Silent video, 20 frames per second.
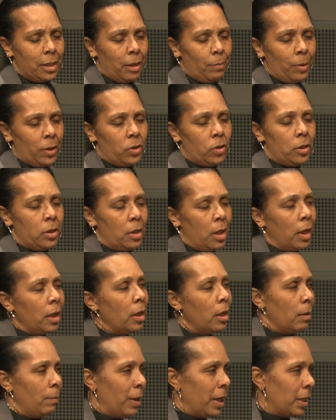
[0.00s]
but just
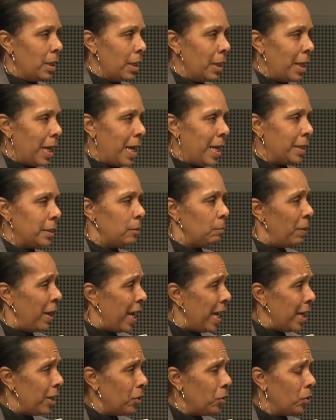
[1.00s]
thinking about the last
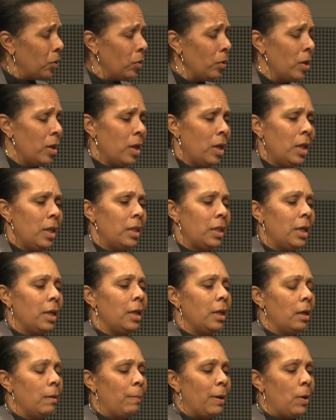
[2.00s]
panel,
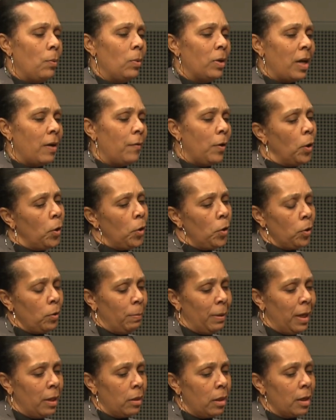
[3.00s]
thinking about what I've heard
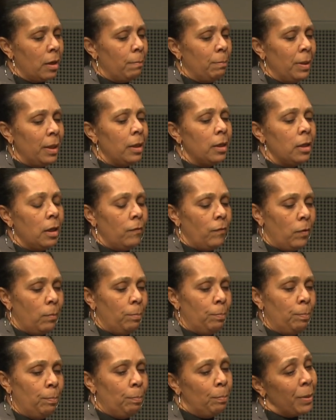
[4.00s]
about the ability for
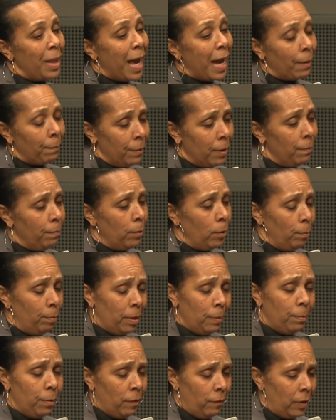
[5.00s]
Black people,
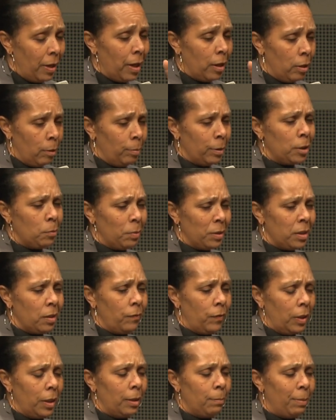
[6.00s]
people of color, but
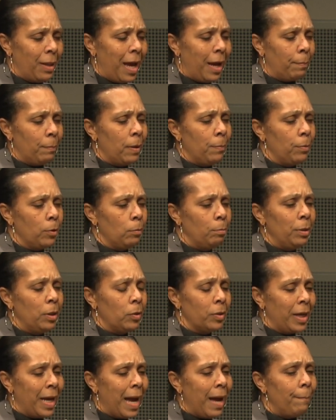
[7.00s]
specifically Black people to
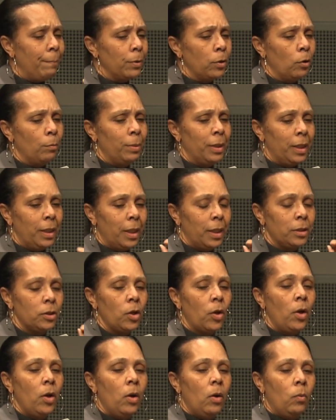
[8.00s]
build capital, because
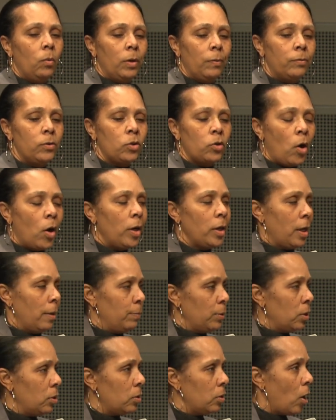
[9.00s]
when
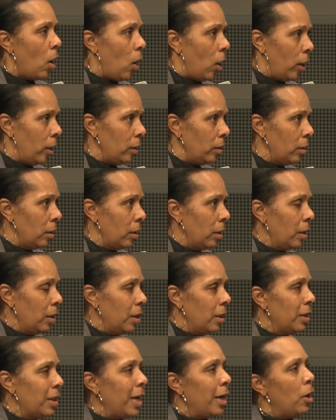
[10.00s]
startups start,
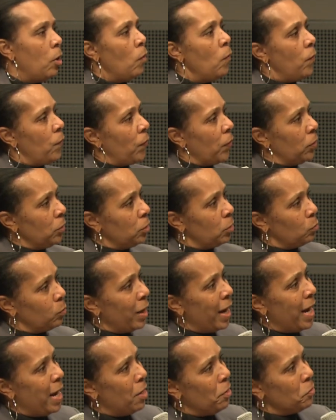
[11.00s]
they go first
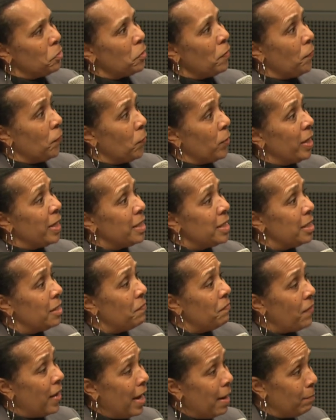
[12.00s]
round to friends and
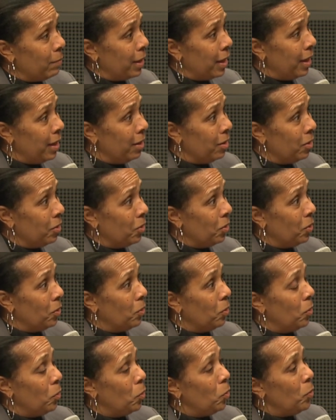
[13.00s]
family
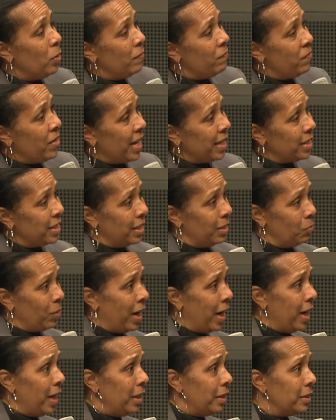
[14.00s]
who invest,
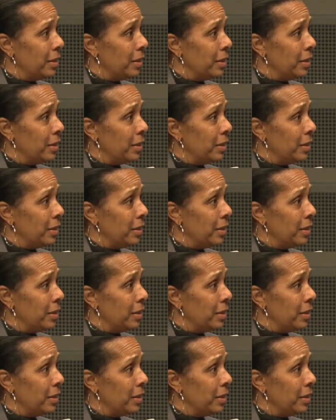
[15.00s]
right?